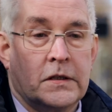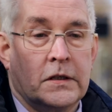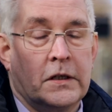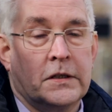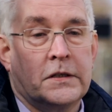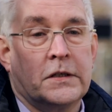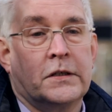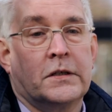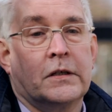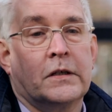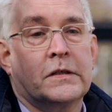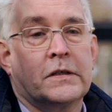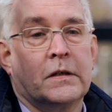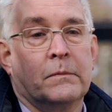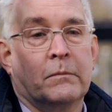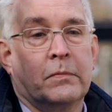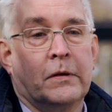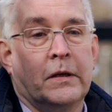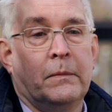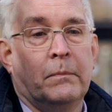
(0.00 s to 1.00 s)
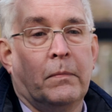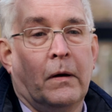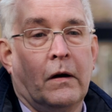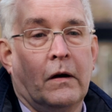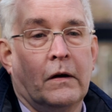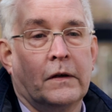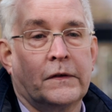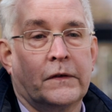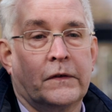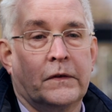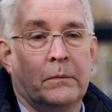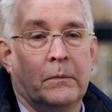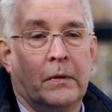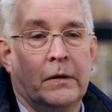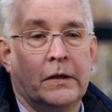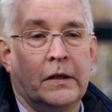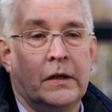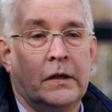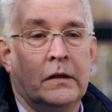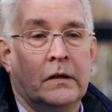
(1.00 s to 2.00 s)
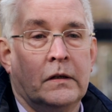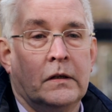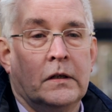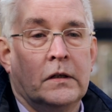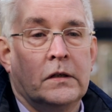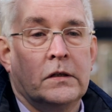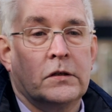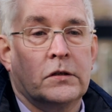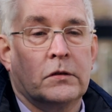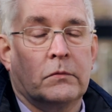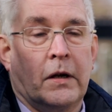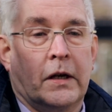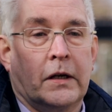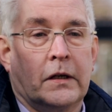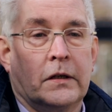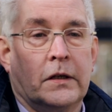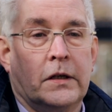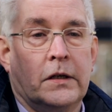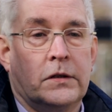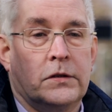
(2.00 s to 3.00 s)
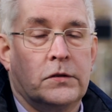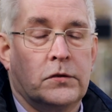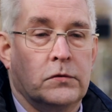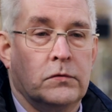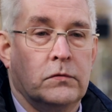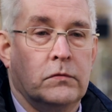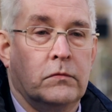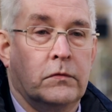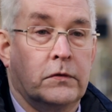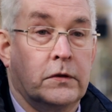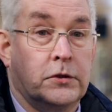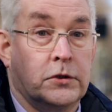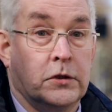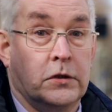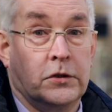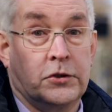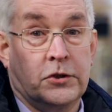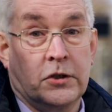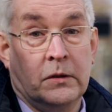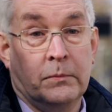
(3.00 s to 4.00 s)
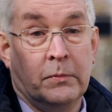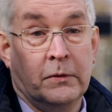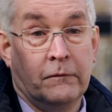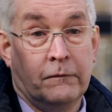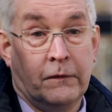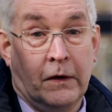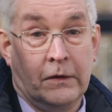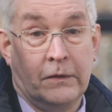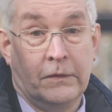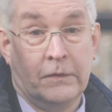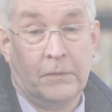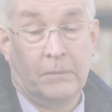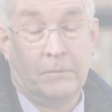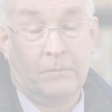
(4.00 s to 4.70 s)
solicitor simply passed the money directly to the Church Urban Fund.